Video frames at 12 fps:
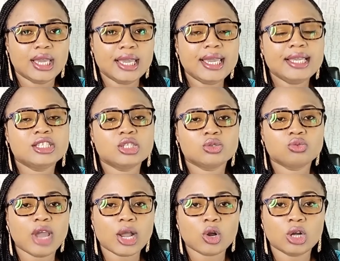is
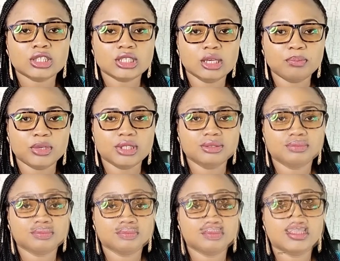record keeping.
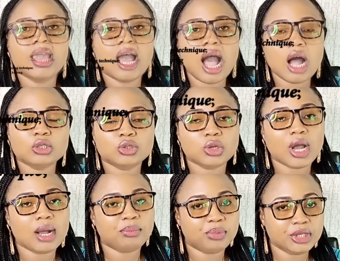The
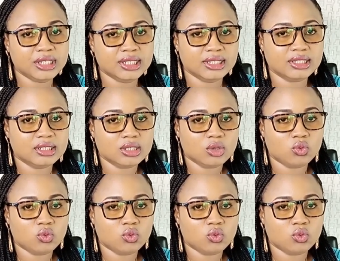actual breeding.